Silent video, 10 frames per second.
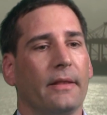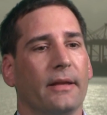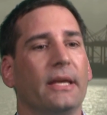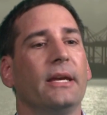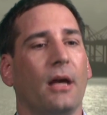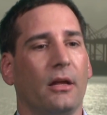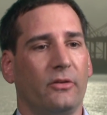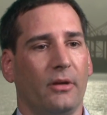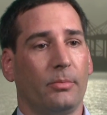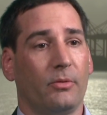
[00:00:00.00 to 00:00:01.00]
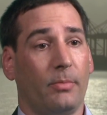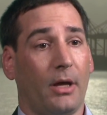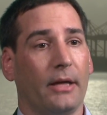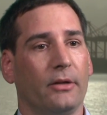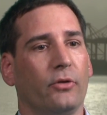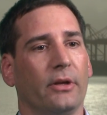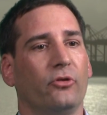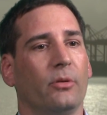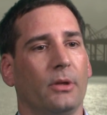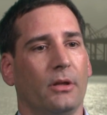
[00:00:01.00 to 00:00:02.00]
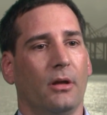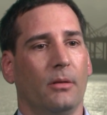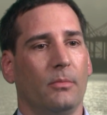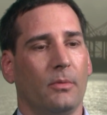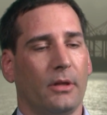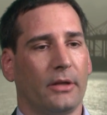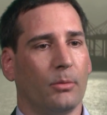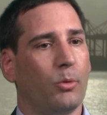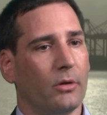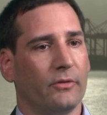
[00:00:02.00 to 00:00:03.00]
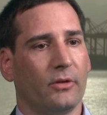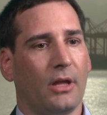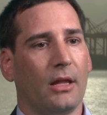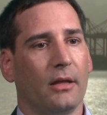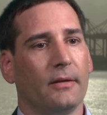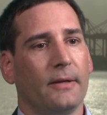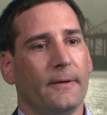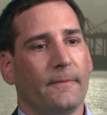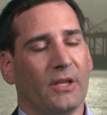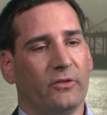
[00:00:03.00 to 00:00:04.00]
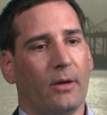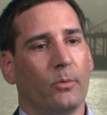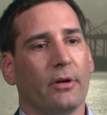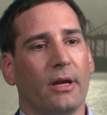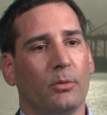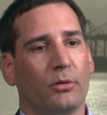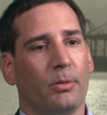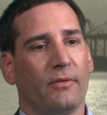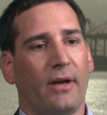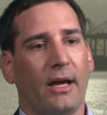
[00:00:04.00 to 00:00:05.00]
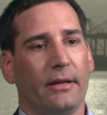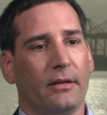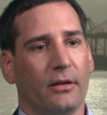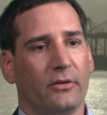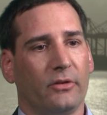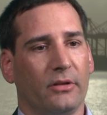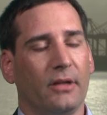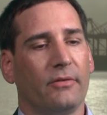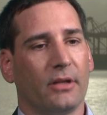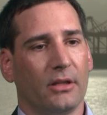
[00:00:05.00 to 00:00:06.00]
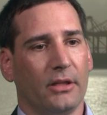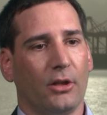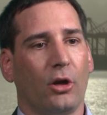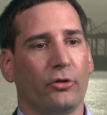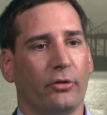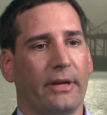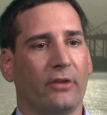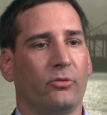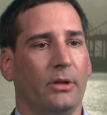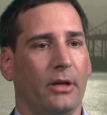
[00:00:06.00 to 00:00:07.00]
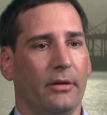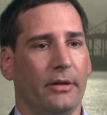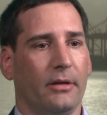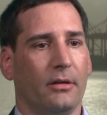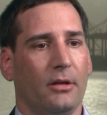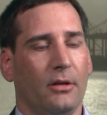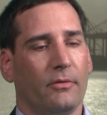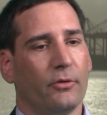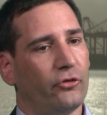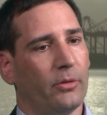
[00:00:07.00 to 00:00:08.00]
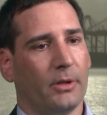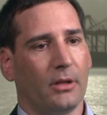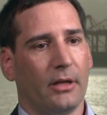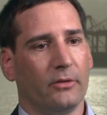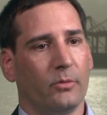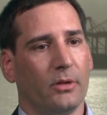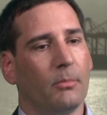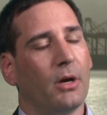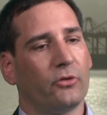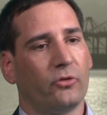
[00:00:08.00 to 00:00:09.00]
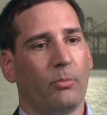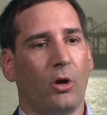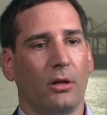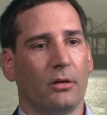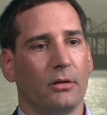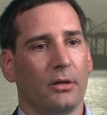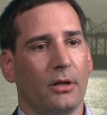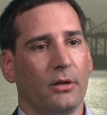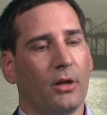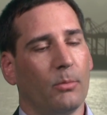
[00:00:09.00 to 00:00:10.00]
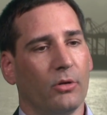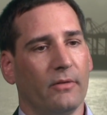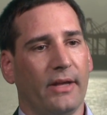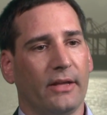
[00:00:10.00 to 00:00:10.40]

The key concept behind a transshipment hub, like the Port of Salalah, is that we're able to provide a significantly larger catchment area for shipping lines with a much smaller number of